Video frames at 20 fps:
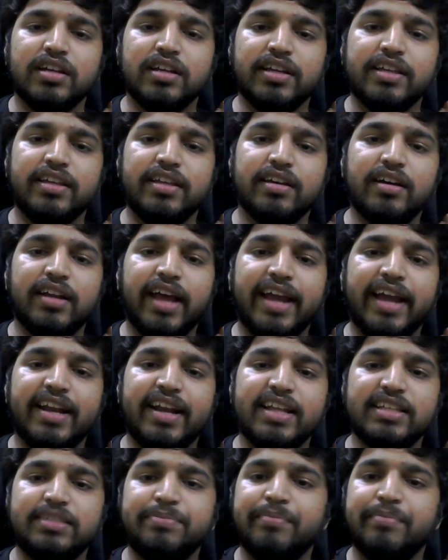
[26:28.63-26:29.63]
Here n
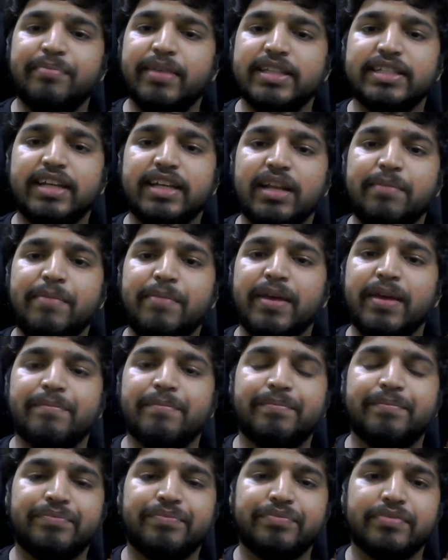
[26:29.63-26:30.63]
is basically B,
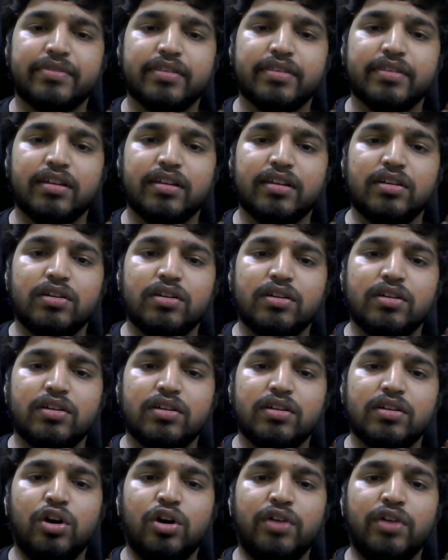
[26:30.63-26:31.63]

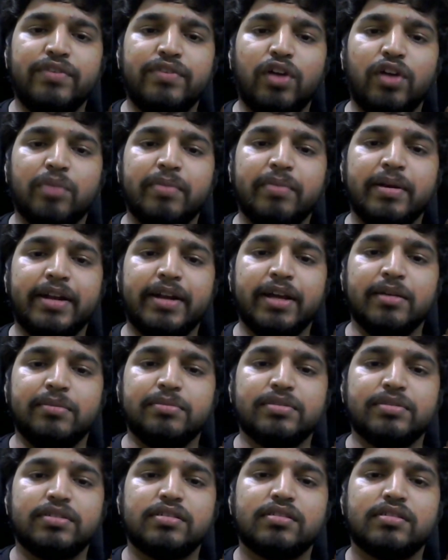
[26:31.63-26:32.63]
O of log B
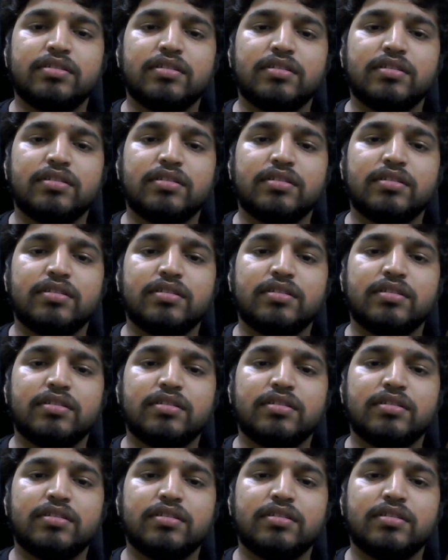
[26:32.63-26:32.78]
times.